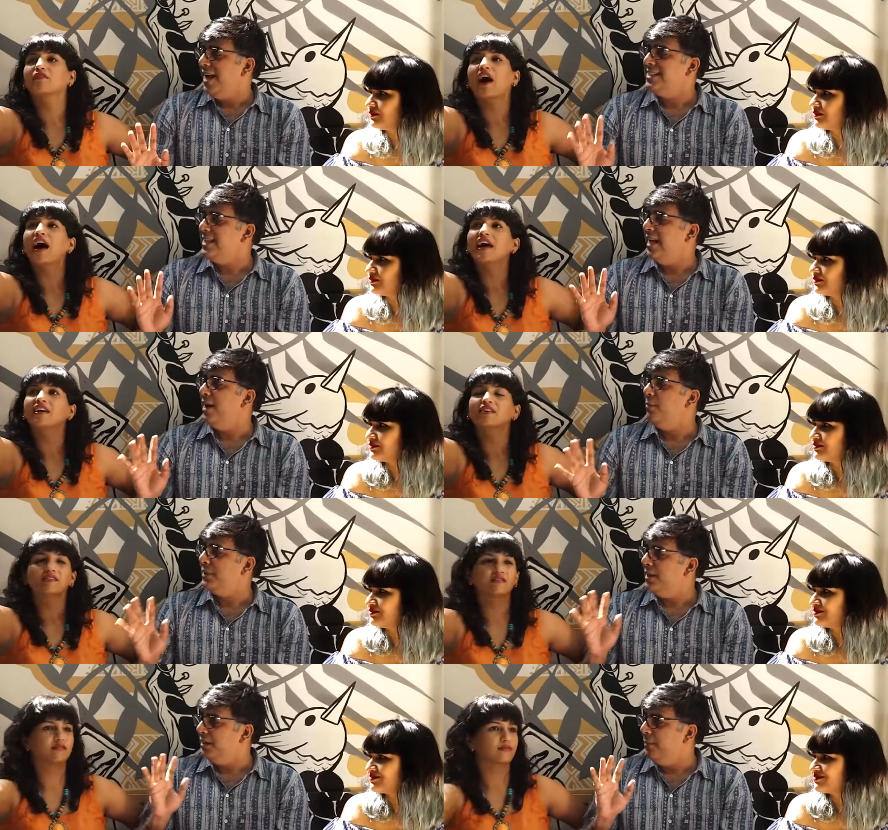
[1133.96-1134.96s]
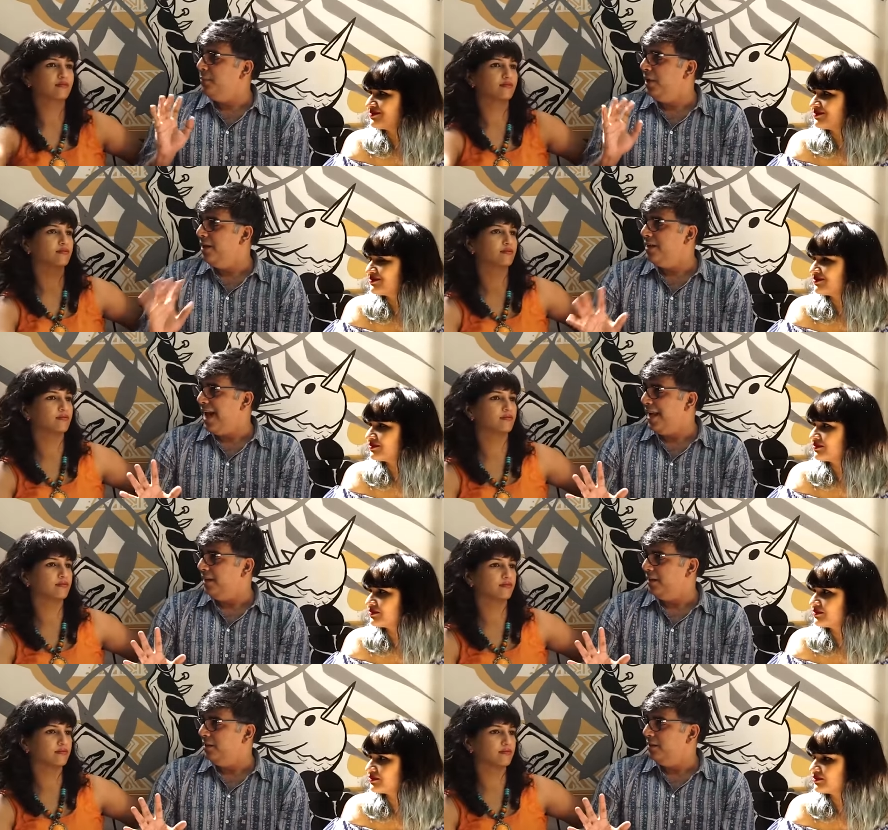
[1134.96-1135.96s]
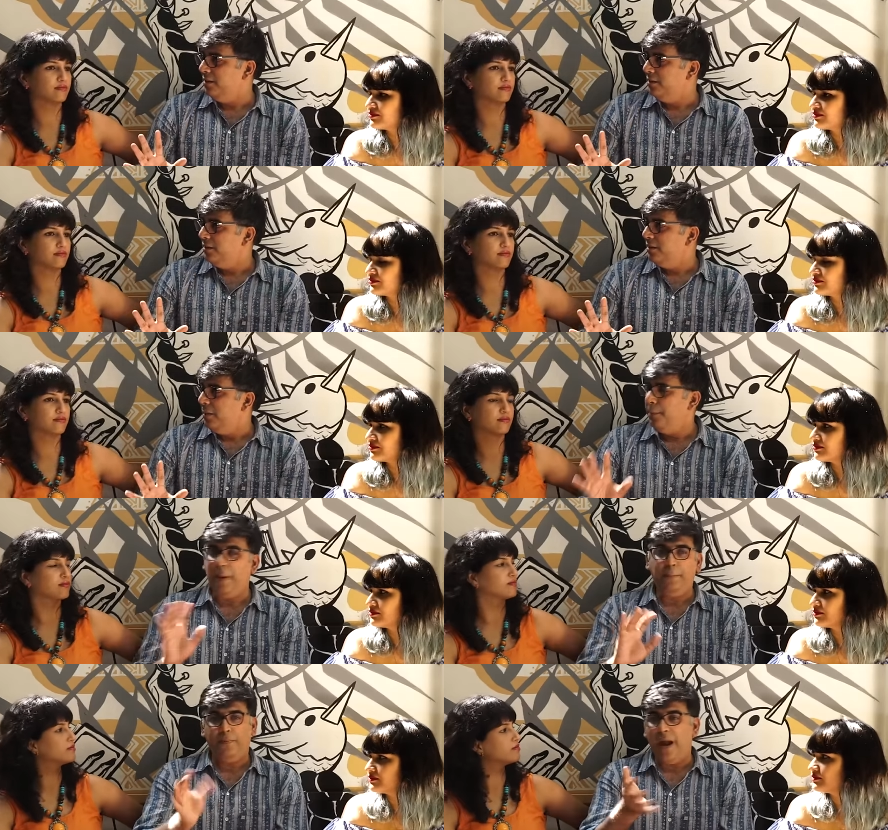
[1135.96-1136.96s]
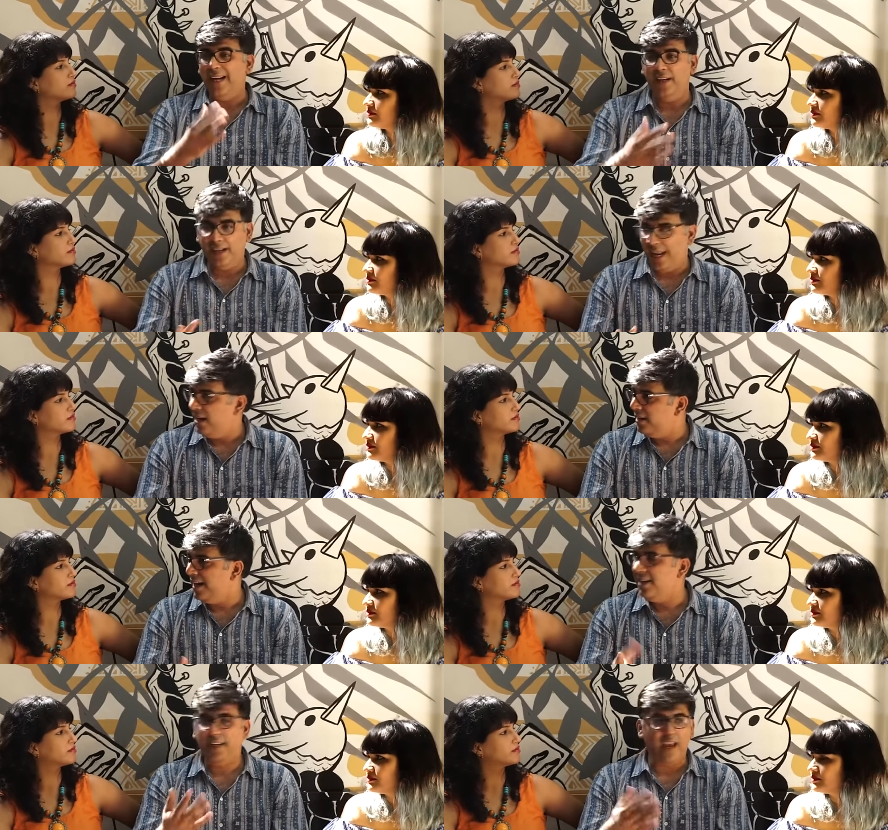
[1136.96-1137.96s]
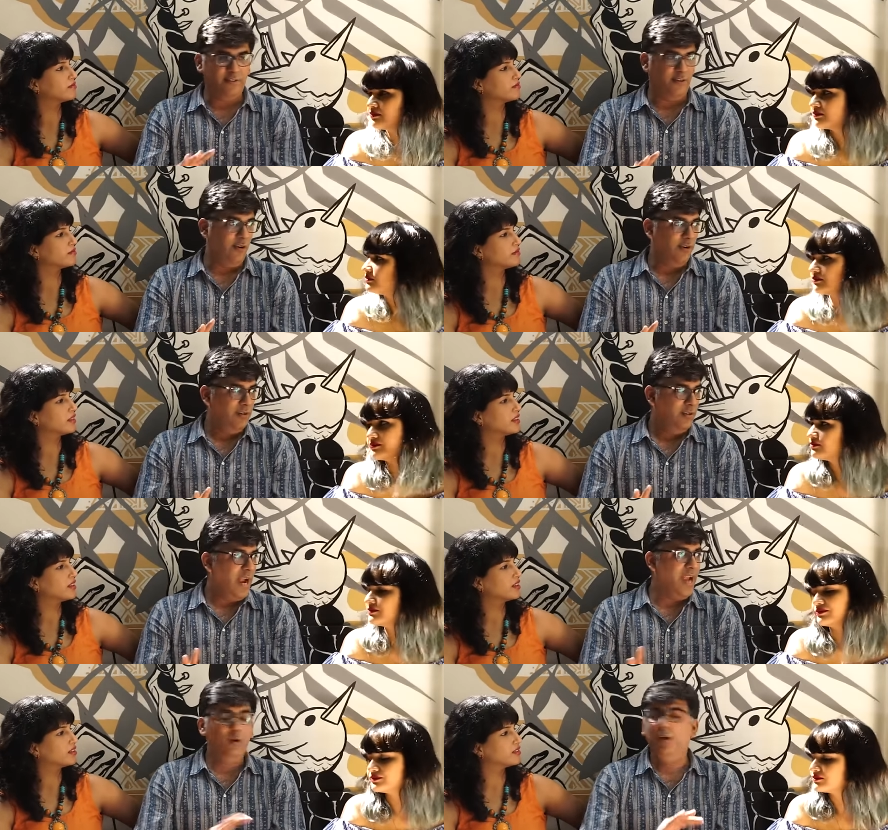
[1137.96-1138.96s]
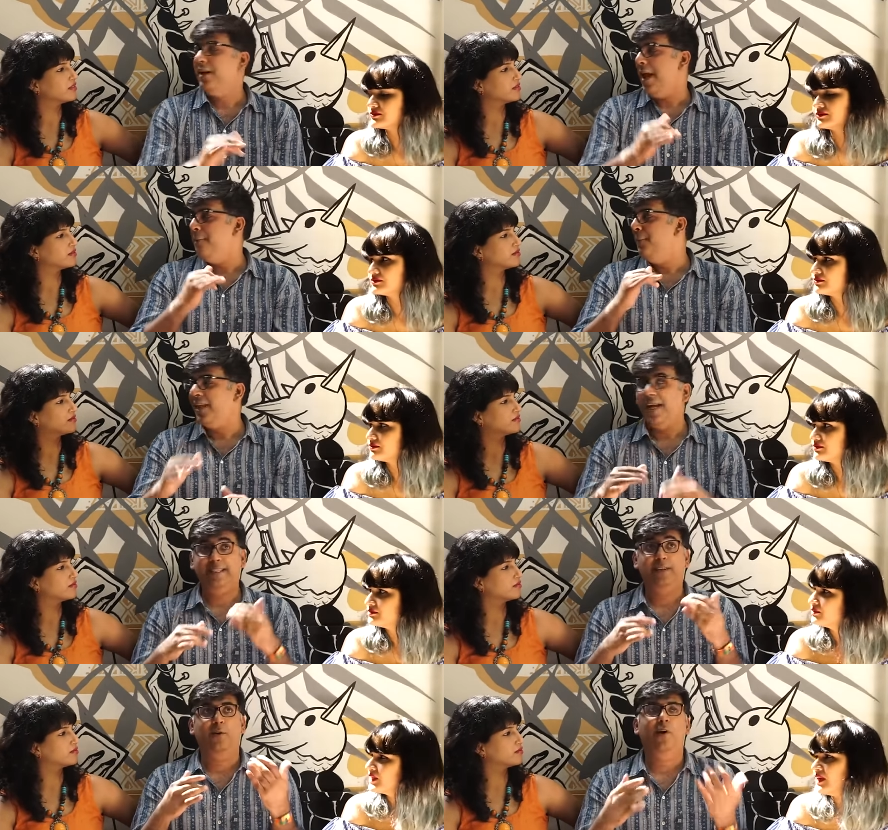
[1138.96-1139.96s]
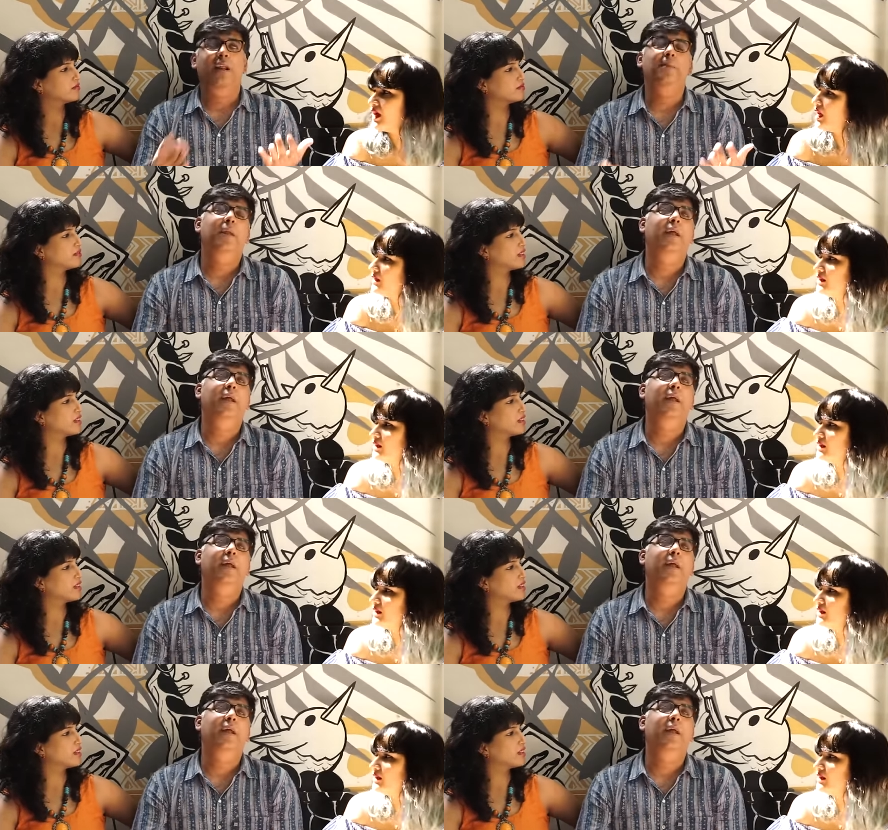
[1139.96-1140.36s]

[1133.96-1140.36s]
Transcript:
Speaker 1: Estella why? was another brilliant character. Pip, I didn't like. I didn't care for. I couldn't empathize at all. I'm